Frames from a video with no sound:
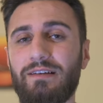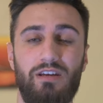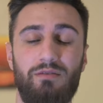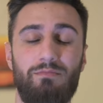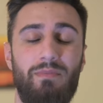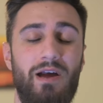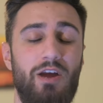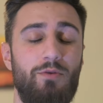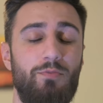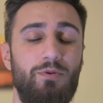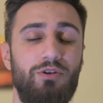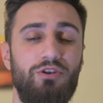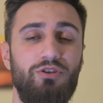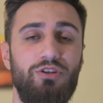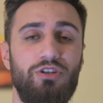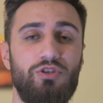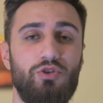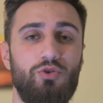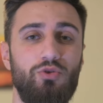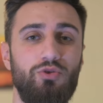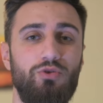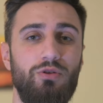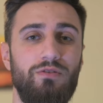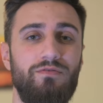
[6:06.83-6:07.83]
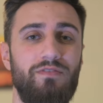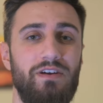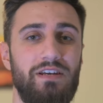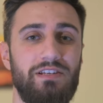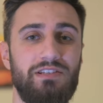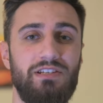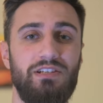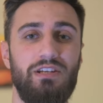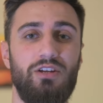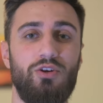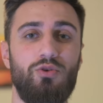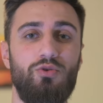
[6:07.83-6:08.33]
In my opinion, it's good to
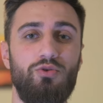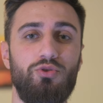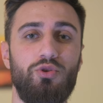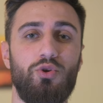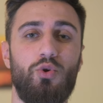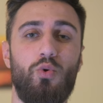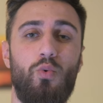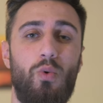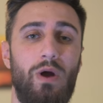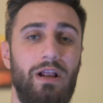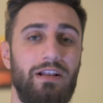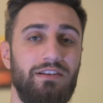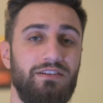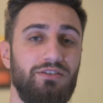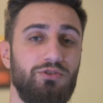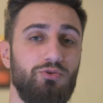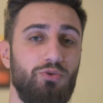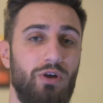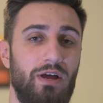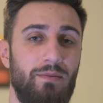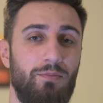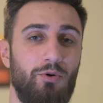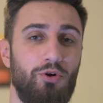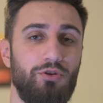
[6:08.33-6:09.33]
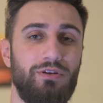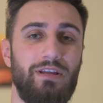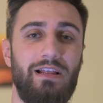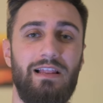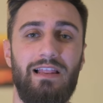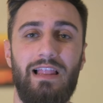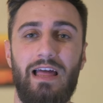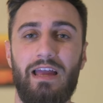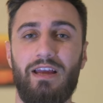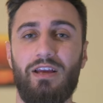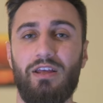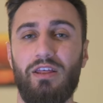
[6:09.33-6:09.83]
invest in a good quality tripod
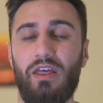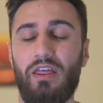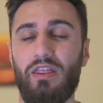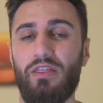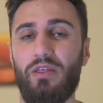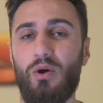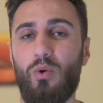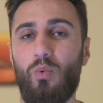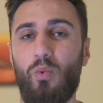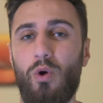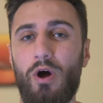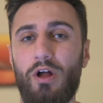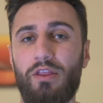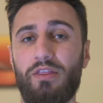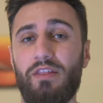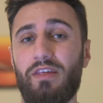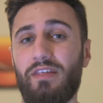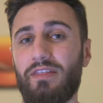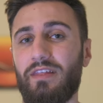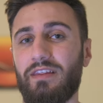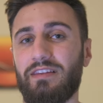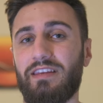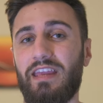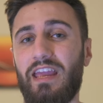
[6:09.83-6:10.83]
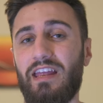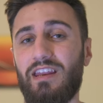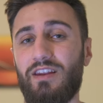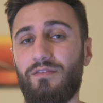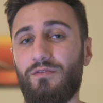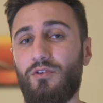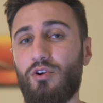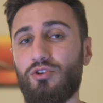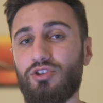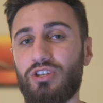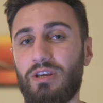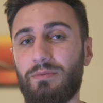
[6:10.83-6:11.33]
like the one that K and F
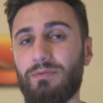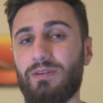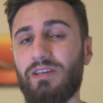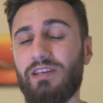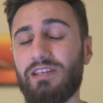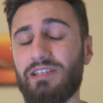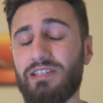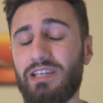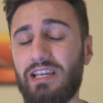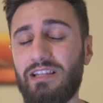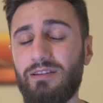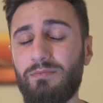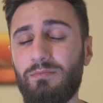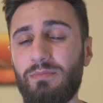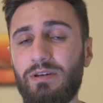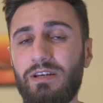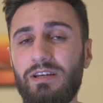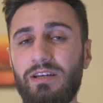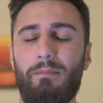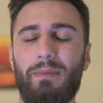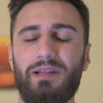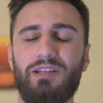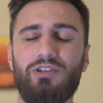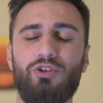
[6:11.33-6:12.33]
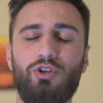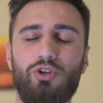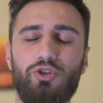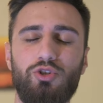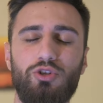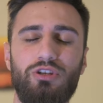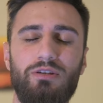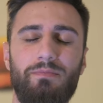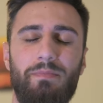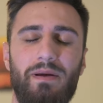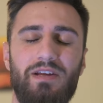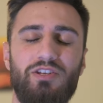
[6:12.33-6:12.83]
Concept sent me, but it also
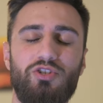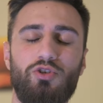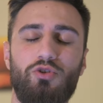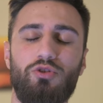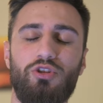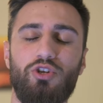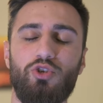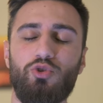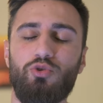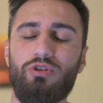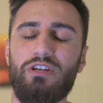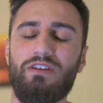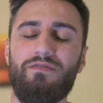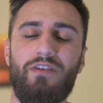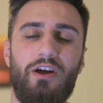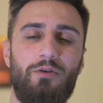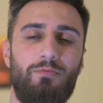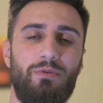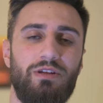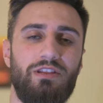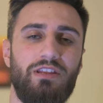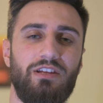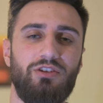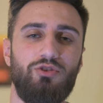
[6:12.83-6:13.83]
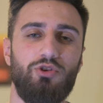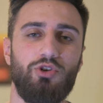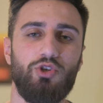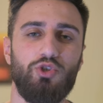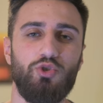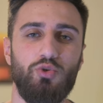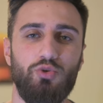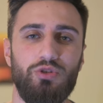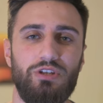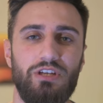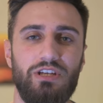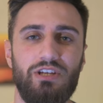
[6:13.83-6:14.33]
depends on the shooting environment that you're
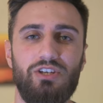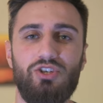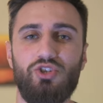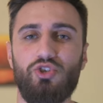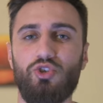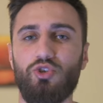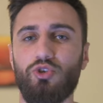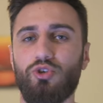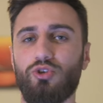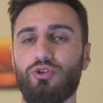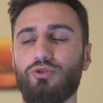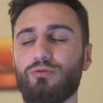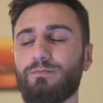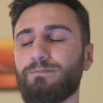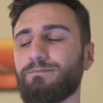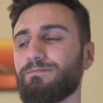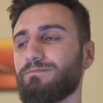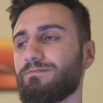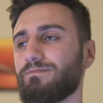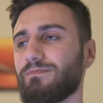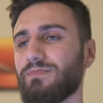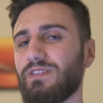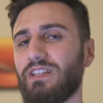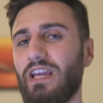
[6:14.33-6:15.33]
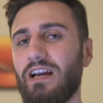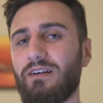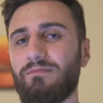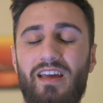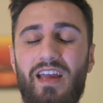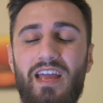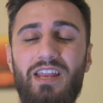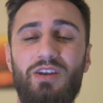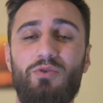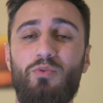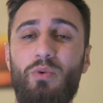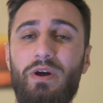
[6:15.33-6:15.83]
shooting, so yeah.
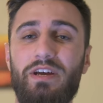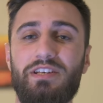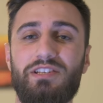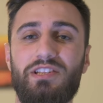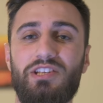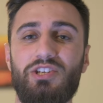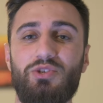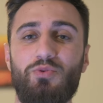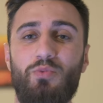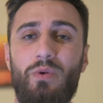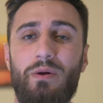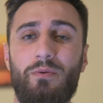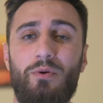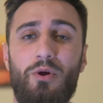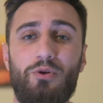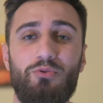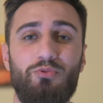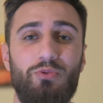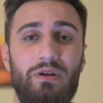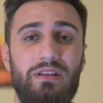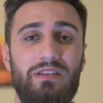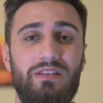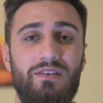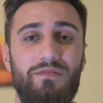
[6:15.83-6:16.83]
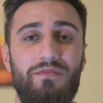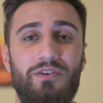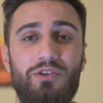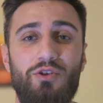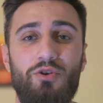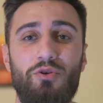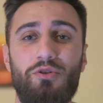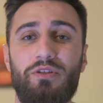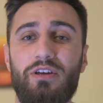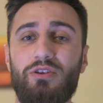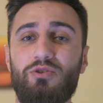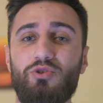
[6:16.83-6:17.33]
Anyways, this is where I'm going to end the
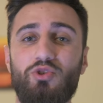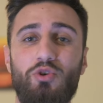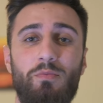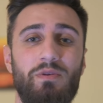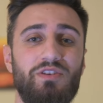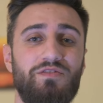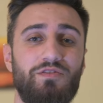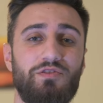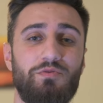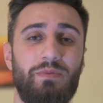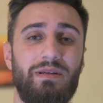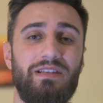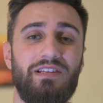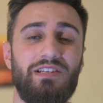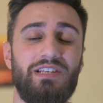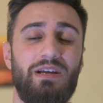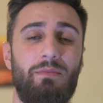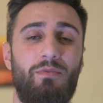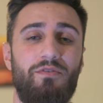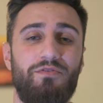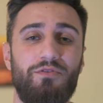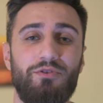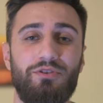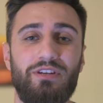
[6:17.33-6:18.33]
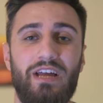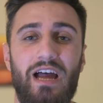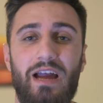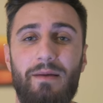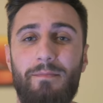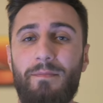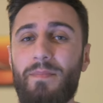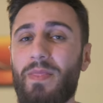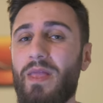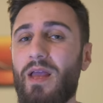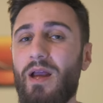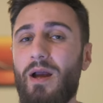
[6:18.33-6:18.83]
video. Thank you so much for spending some of your
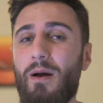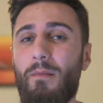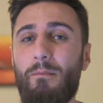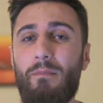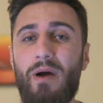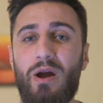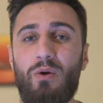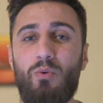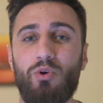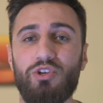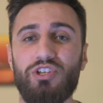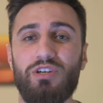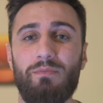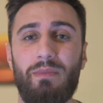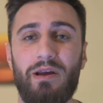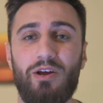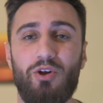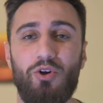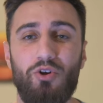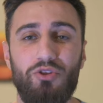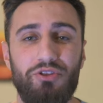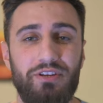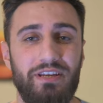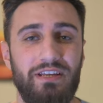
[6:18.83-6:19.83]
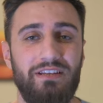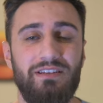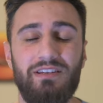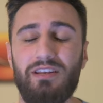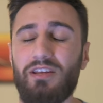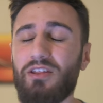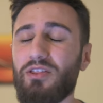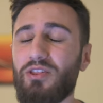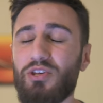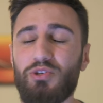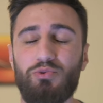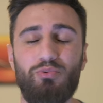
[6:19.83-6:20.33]
time by watching my content.
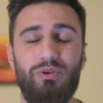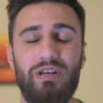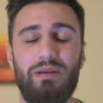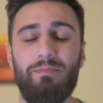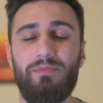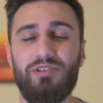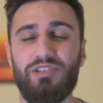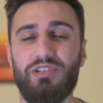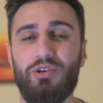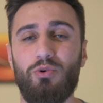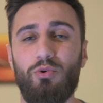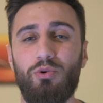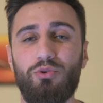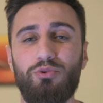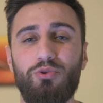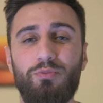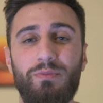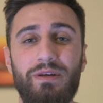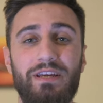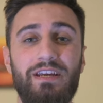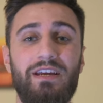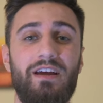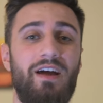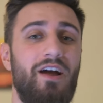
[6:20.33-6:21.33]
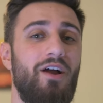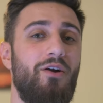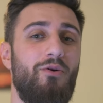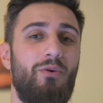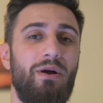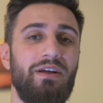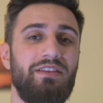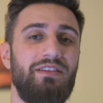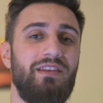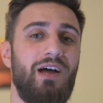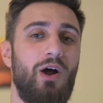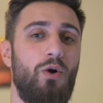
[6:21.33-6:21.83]
This really means the world to me.
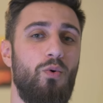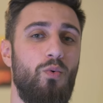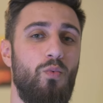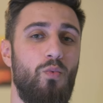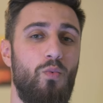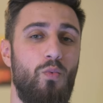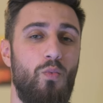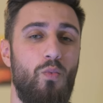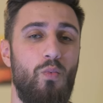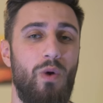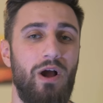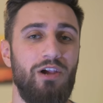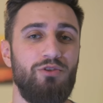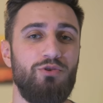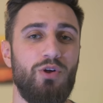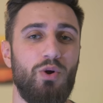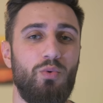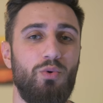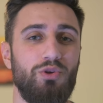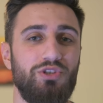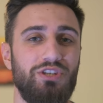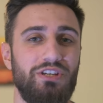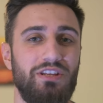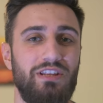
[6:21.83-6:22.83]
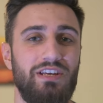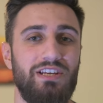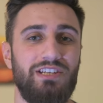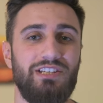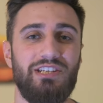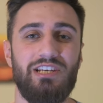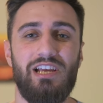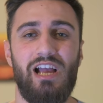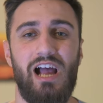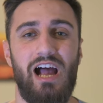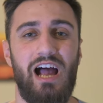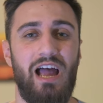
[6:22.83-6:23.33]
Right now, while you're watching
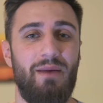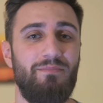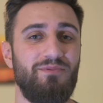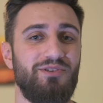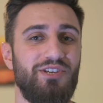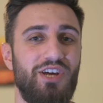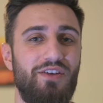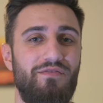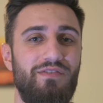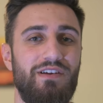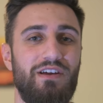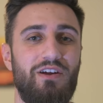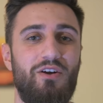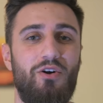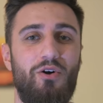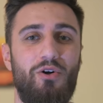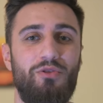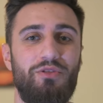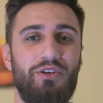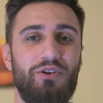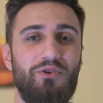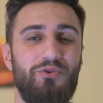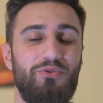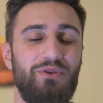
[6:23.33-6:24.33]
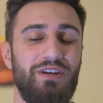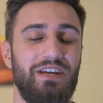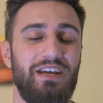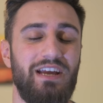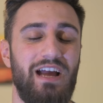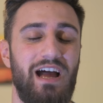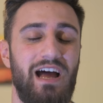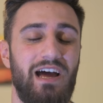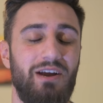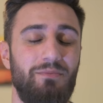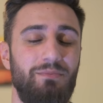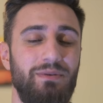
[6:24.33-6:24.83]
this, I'm serving on the Greek
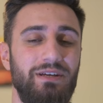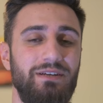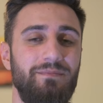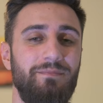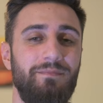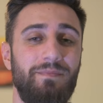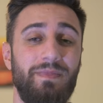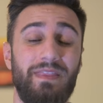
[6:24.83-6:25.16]
army.